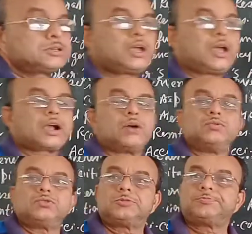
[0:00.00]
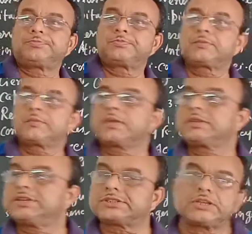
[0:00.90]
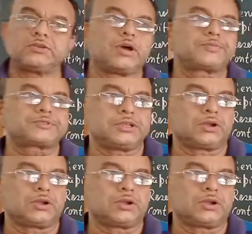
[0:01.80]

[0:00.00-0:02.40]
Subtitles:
account. Just as you have seen